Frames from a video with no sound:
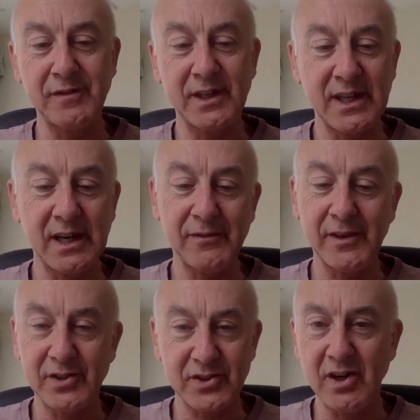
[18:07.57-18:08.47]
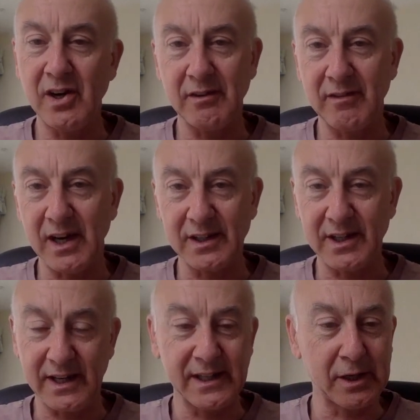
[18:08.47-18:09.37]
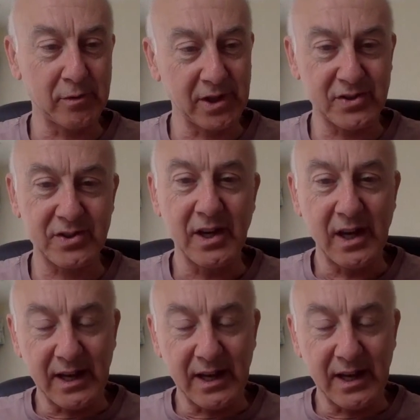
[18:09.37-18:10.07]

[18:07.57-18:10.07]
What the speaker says: a governance hierarchy, in other words,